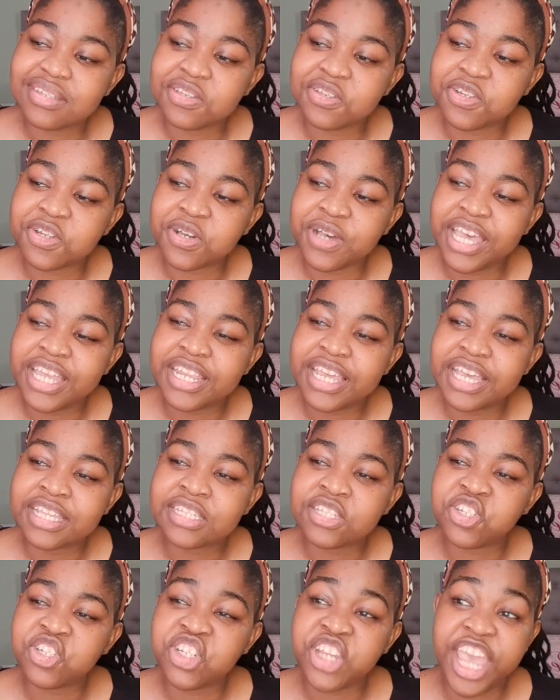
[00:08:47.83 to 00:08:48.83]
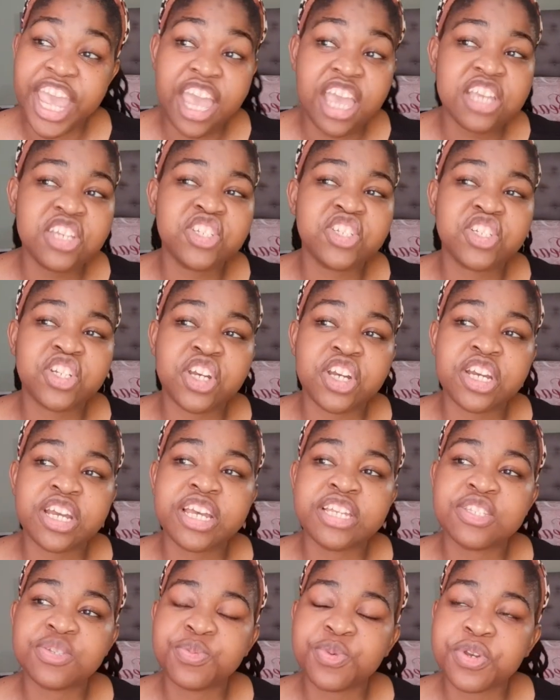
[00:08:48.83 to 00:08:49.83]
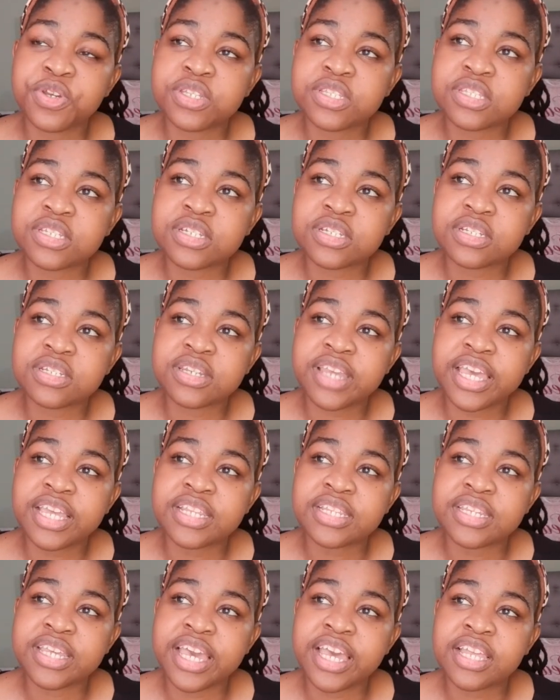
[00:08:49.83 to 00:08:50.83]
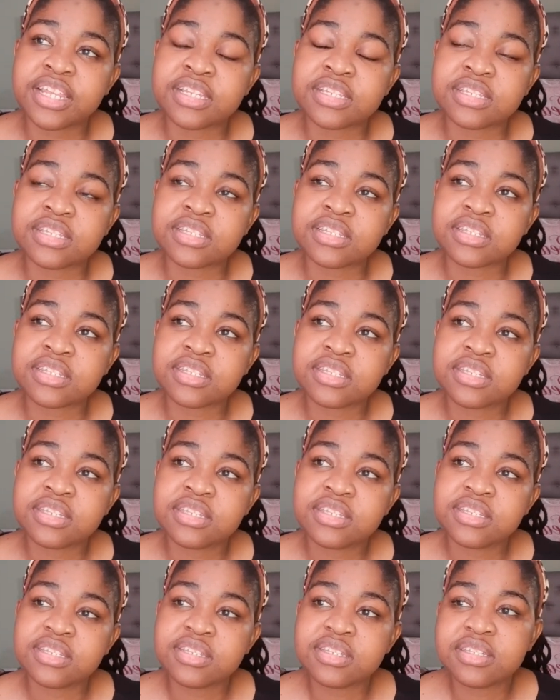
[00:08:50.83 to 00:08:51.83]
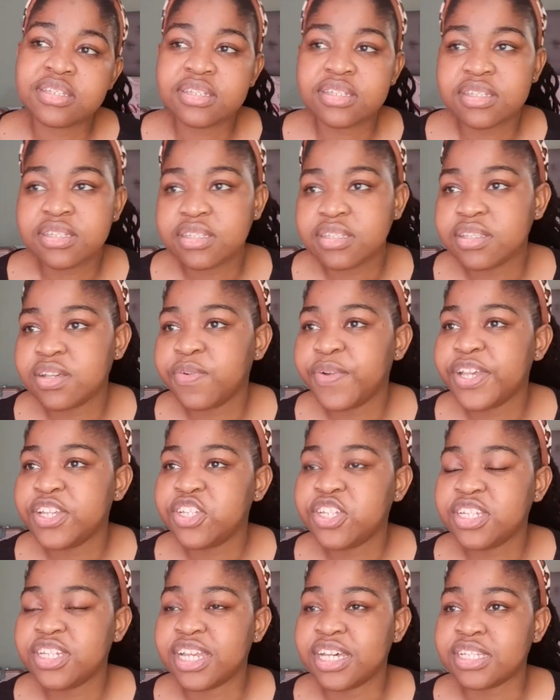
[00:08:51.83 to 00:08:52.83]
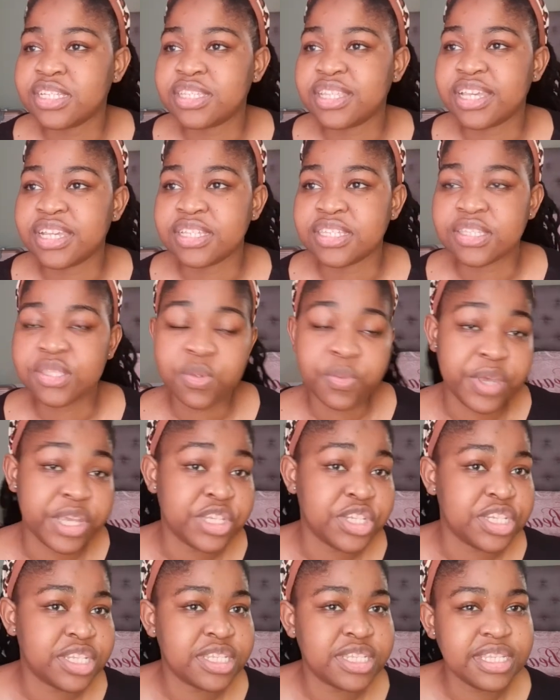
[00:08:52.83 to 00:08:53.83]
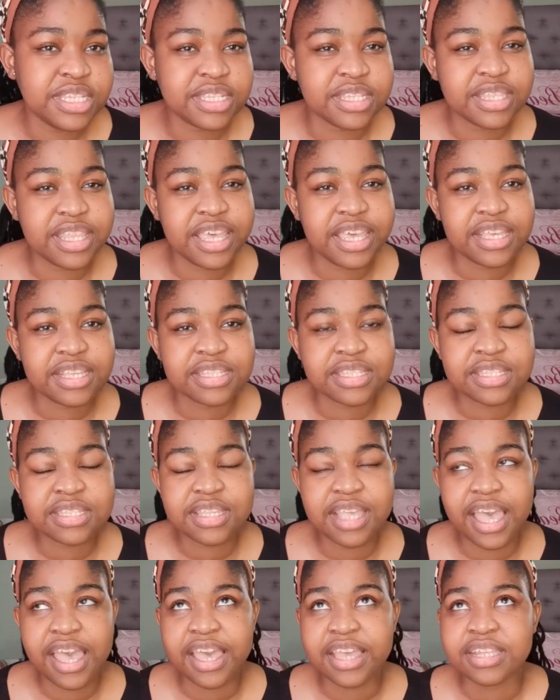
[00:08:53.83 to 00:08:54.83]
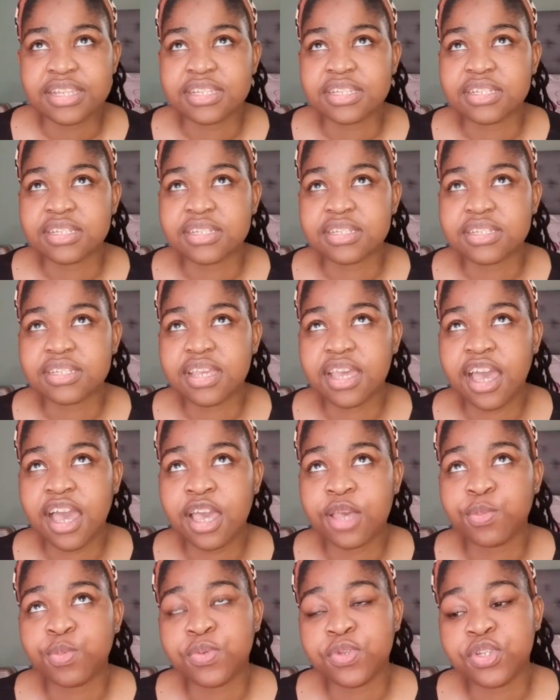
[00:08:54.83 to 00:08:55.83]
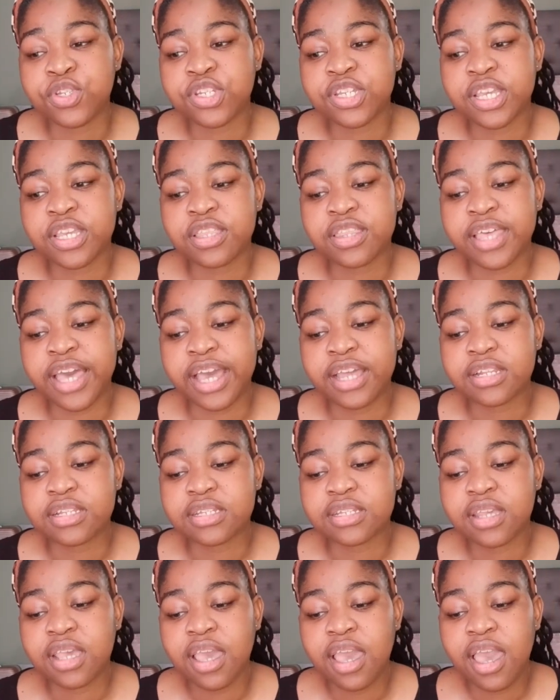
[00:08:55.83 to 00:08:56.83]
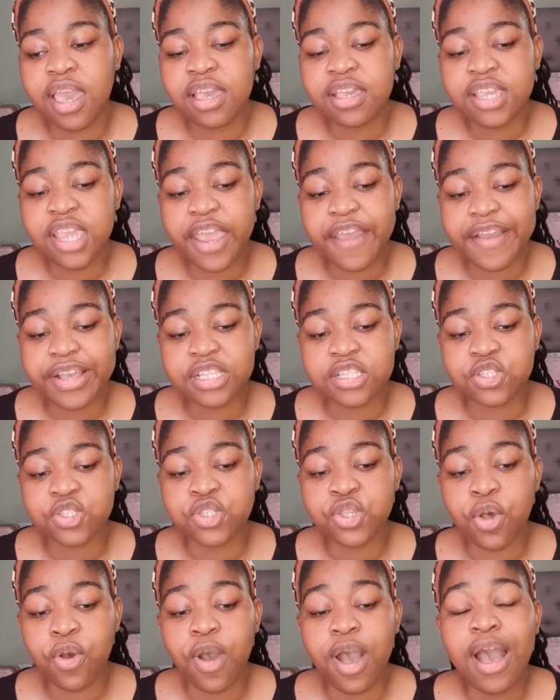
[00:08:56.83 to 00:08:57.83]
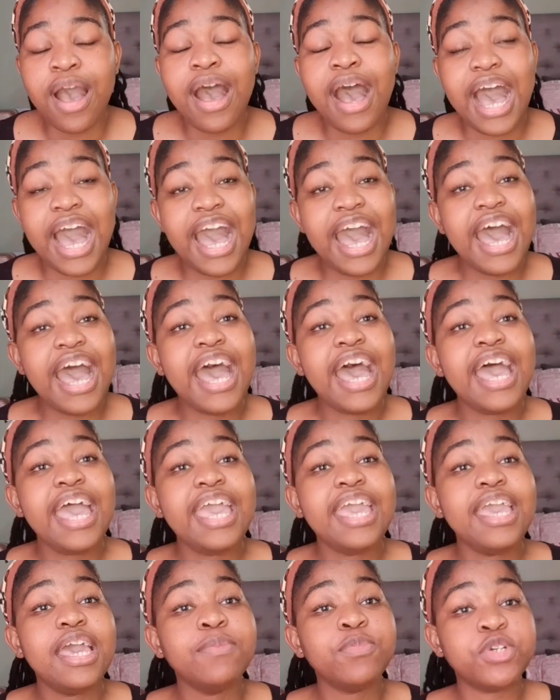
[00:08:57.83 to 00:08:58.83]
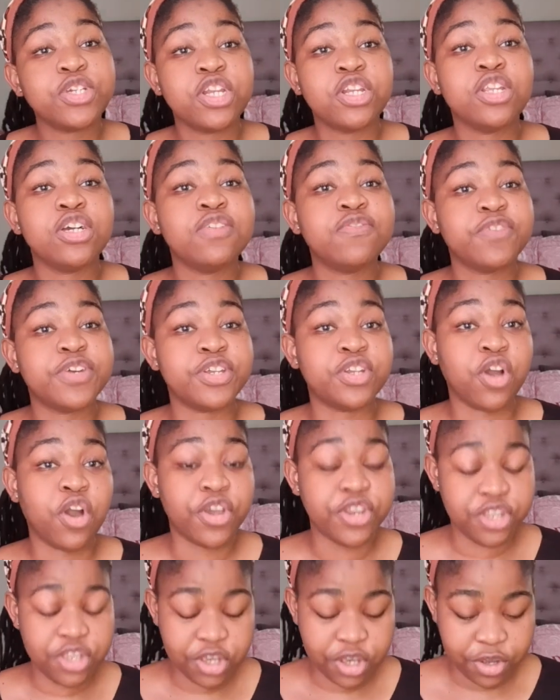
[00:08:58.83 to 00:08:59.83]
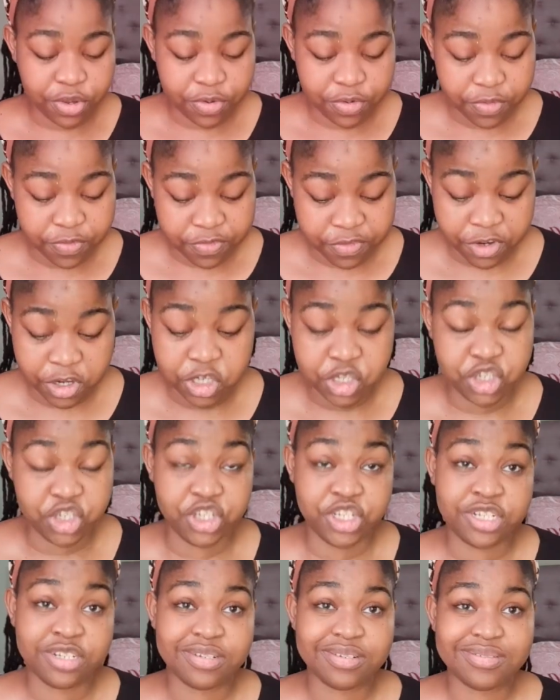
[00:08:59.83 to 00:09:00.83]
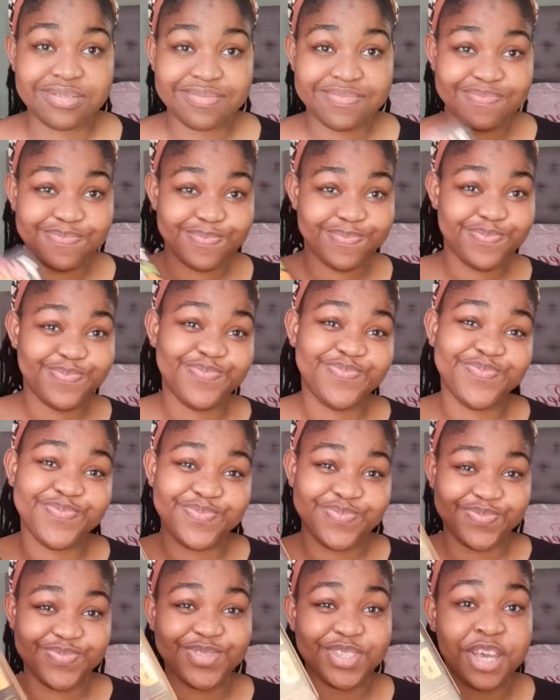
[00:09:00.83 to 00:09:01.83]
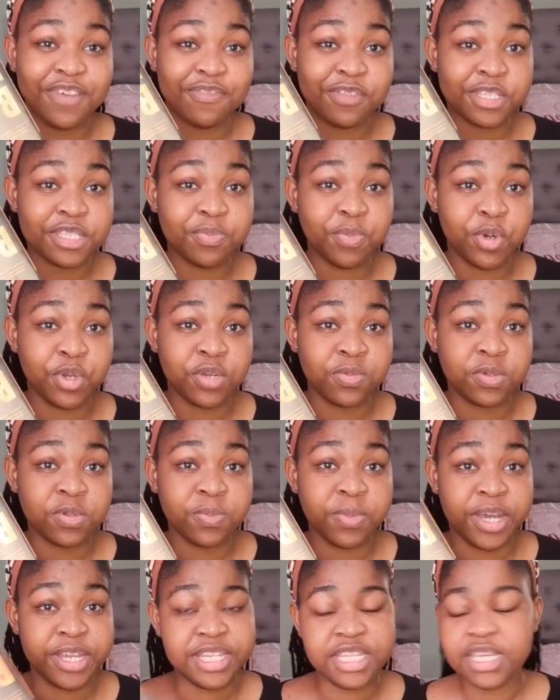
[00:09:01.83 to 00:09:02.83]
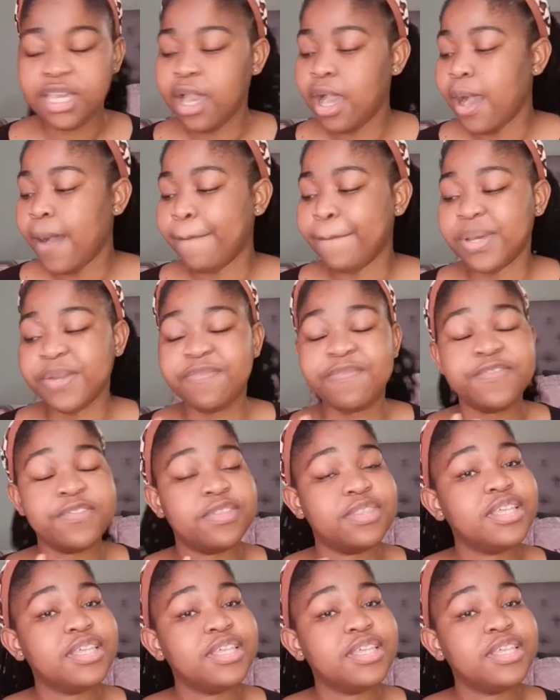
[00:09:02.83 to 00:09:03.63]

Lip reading: you know, it has changed her as a person, and the way she does things, the way she sees things, and I appreciate that character. So I am gonna look for an audio version of This Mournable Body. But for